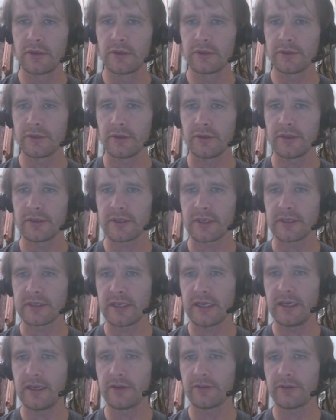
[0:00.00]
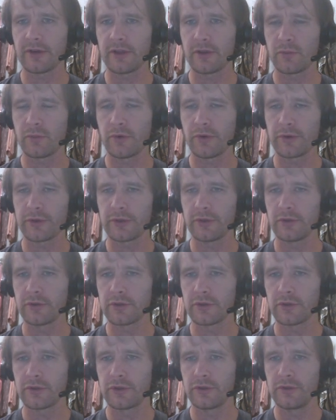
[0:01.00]
So in this case, n is either 1 or 2.
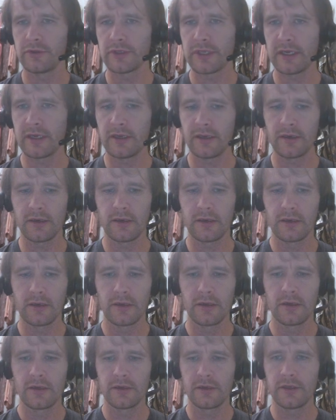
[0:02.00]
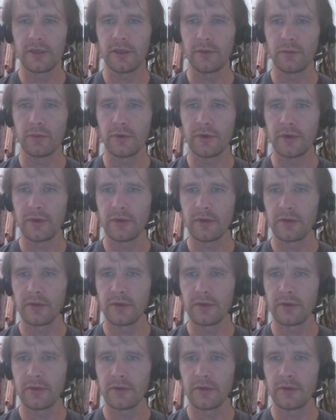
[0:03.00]
So choose n, t1,